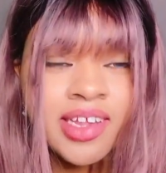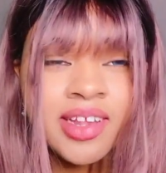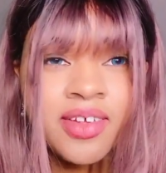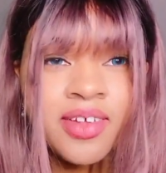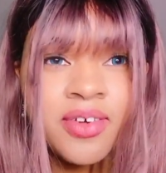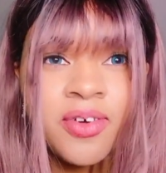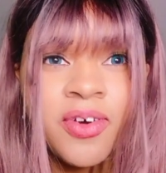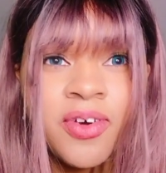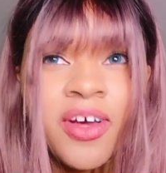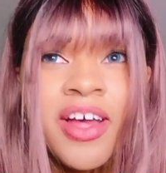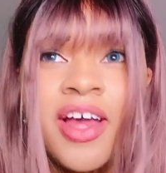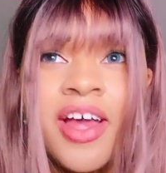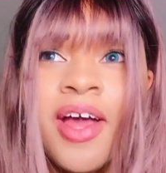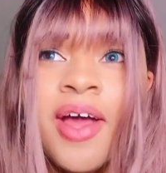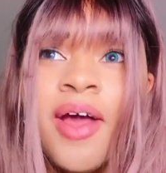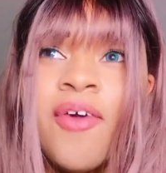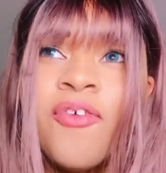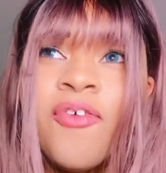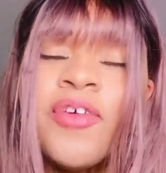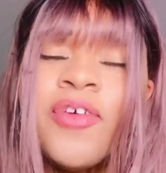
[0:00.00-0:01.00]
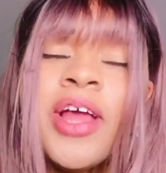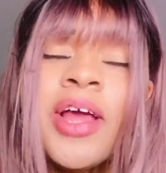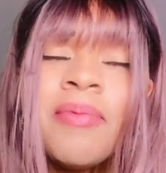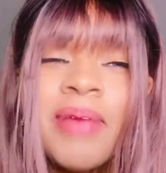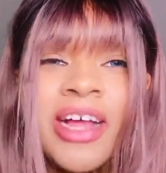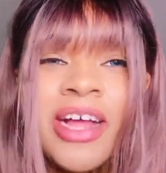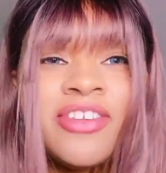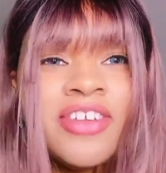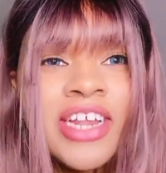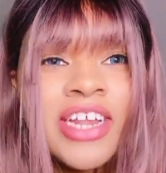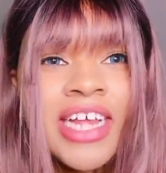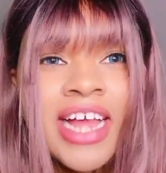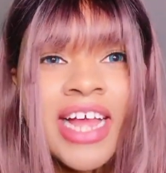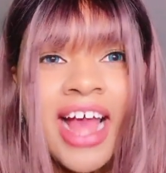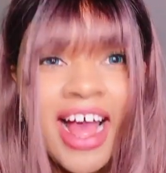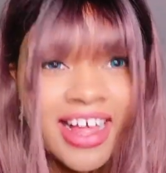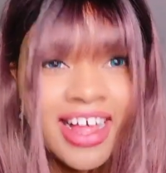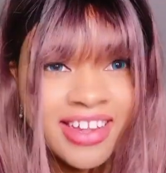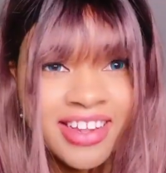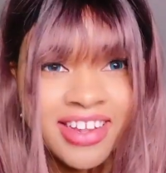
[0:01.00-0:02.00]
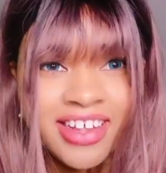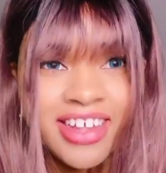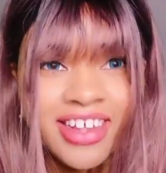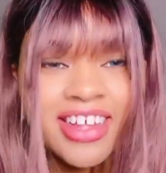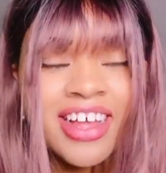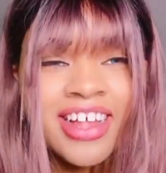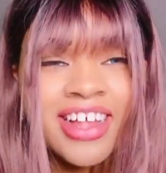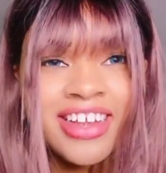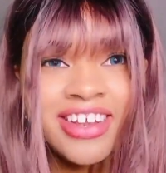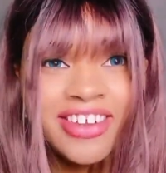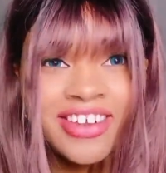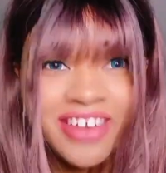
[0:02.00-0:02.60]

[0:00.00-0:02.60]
So reimagining asking